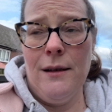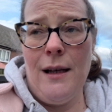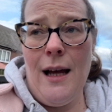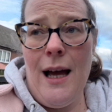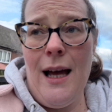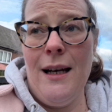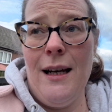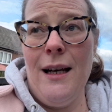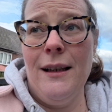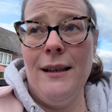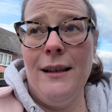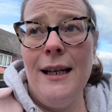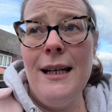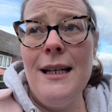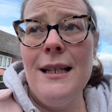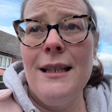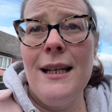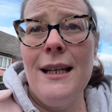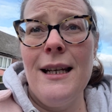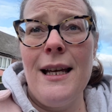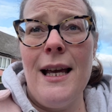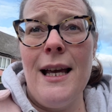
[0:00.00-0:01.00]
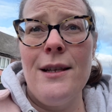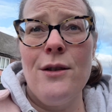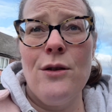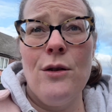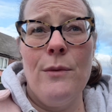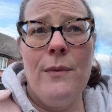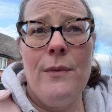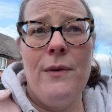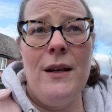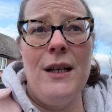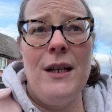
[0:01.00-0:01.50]
and at least it gets
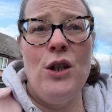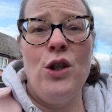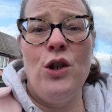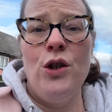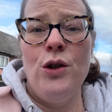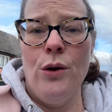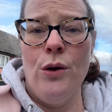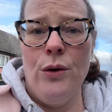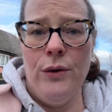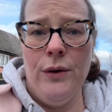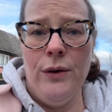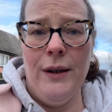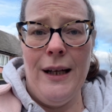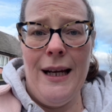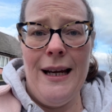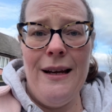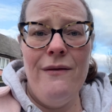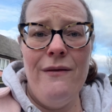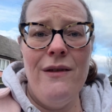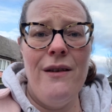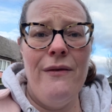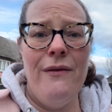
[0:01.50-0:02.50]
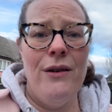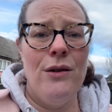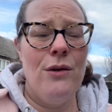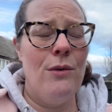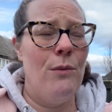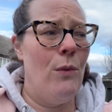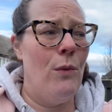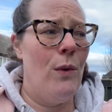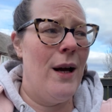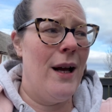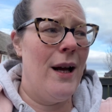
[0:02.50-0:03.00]
something done even if it
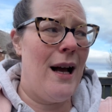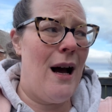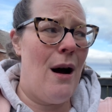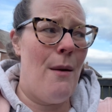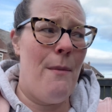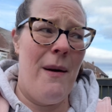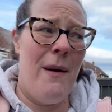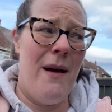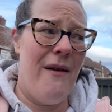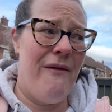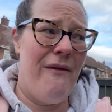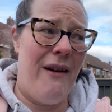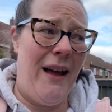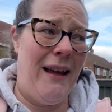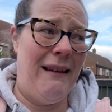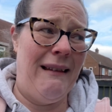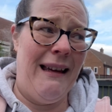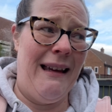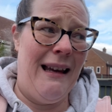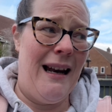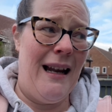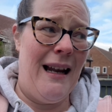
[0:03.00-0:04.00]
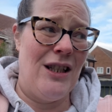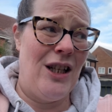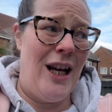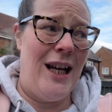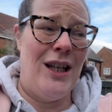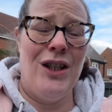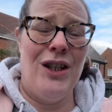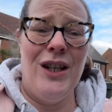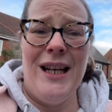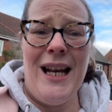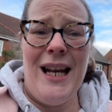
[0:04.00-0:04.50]
doesn't work out perfectly and I
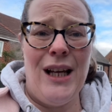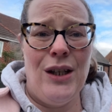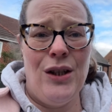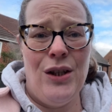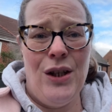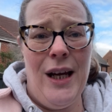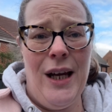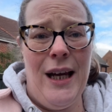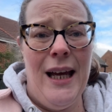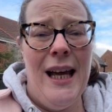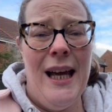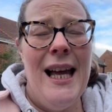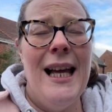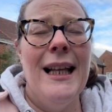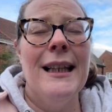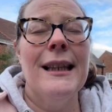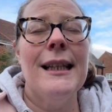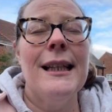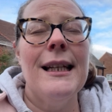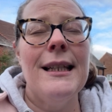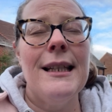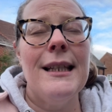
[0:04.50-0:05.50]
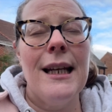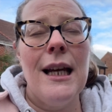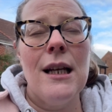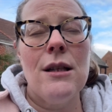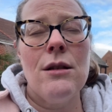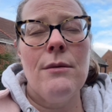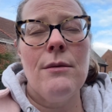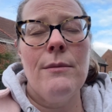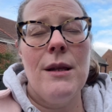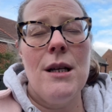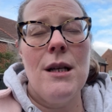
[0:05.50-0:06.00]
change it next year at least it gets
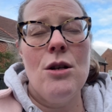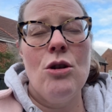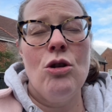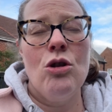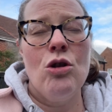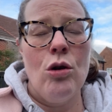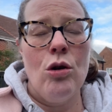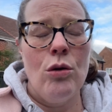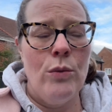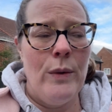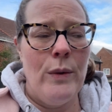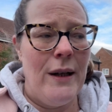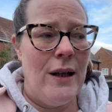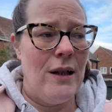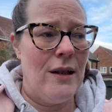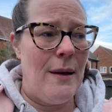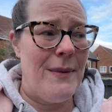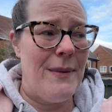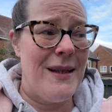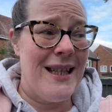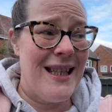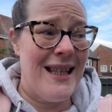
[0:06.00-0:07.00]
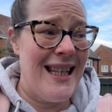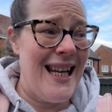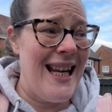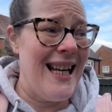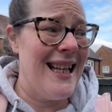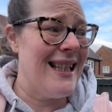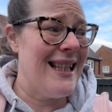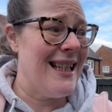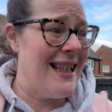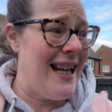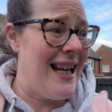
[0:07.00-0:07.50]
something done with it because I'm
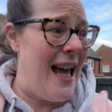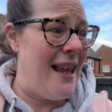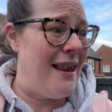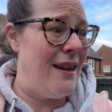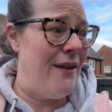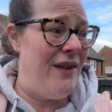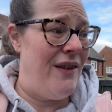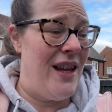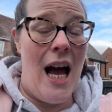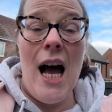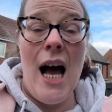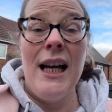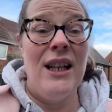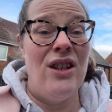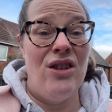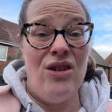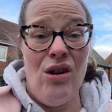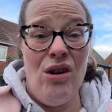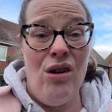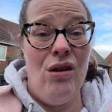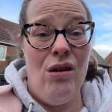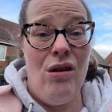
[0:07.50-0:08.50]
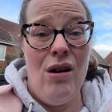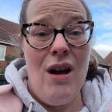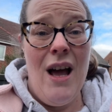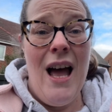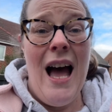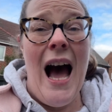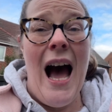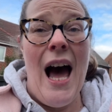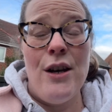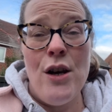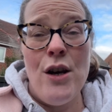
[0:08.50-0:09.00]
sick to death of the eyesore
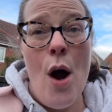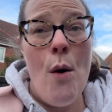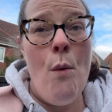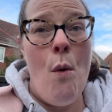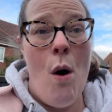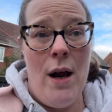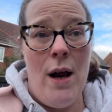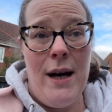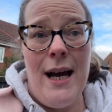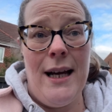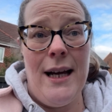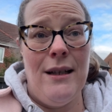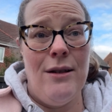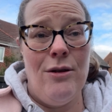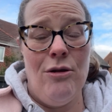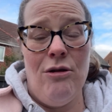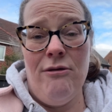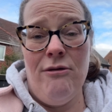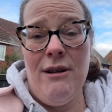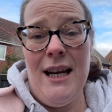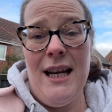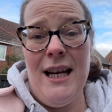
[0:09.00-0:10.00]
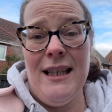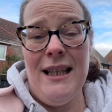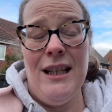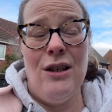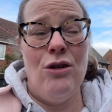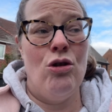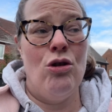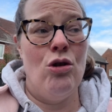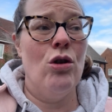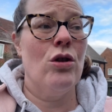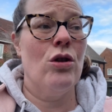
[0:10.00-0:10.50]
I know what an eyesore it is it's
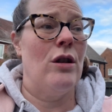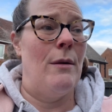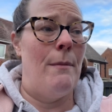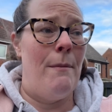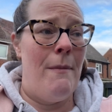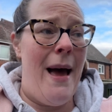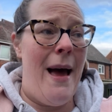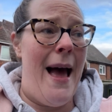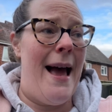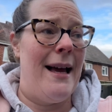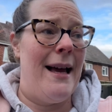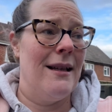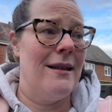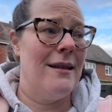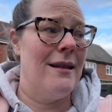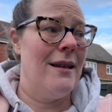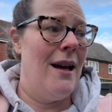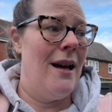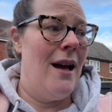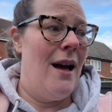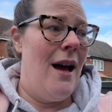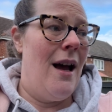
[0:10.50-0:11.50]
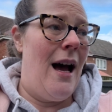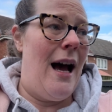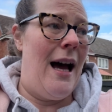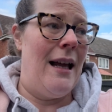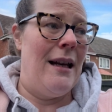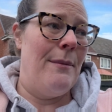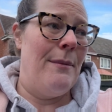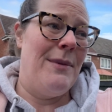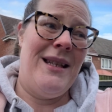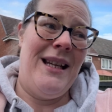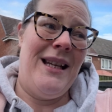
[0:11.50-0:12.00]
just a mess
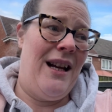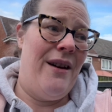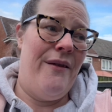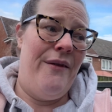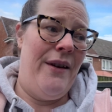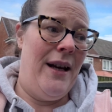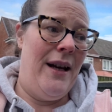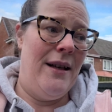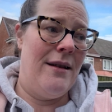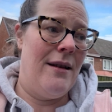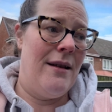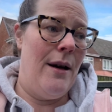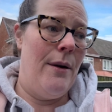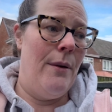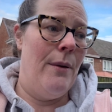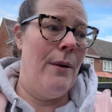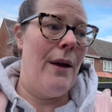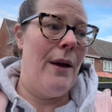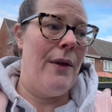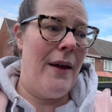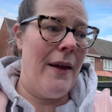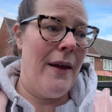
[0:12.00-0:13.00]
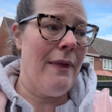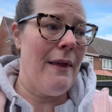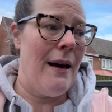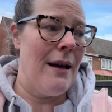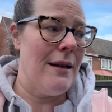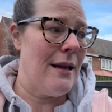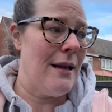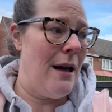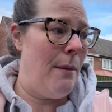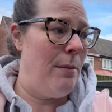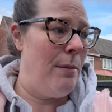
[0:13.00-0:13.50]
and I'm sick of it so I think
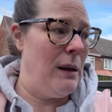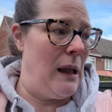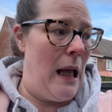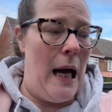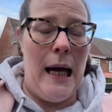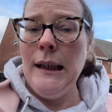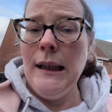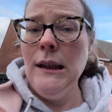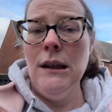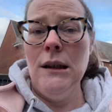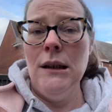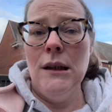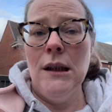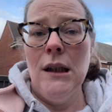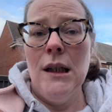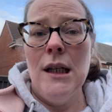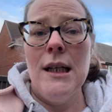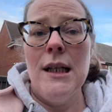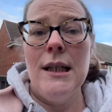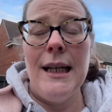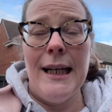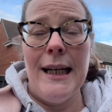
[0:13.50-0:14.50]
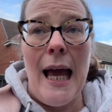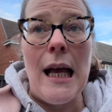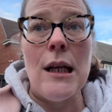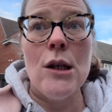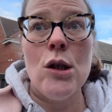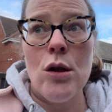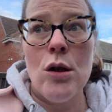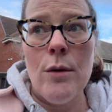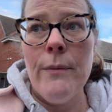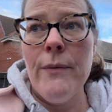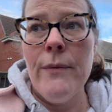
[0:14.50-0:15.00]
that's our plan to get
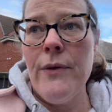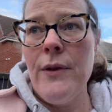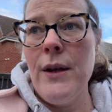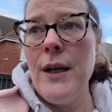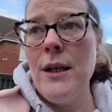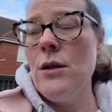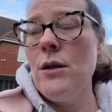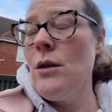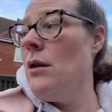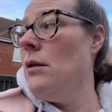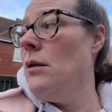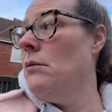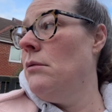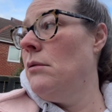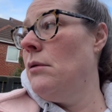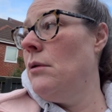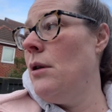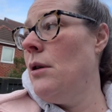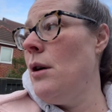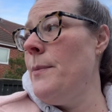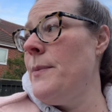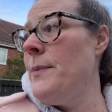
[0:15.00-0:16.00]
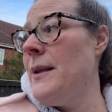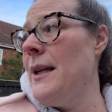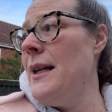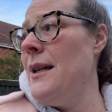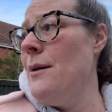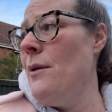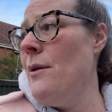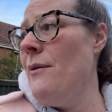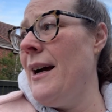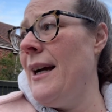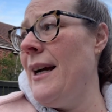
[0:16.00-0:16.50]
something done Oops,
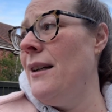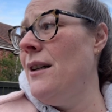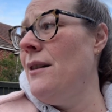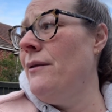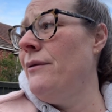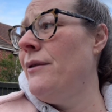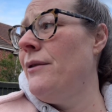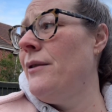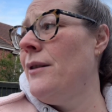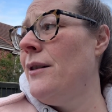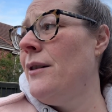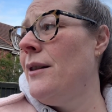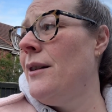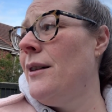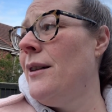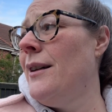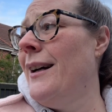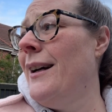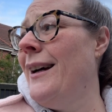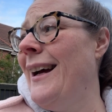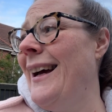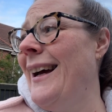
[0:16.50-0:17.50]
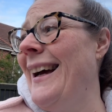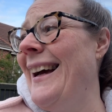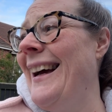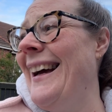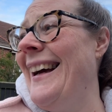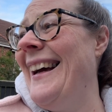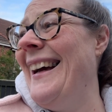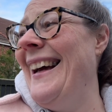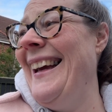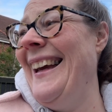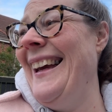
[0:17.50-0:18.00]
you all right love
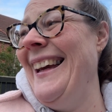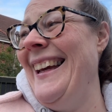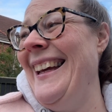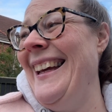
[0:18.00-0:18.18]
all right.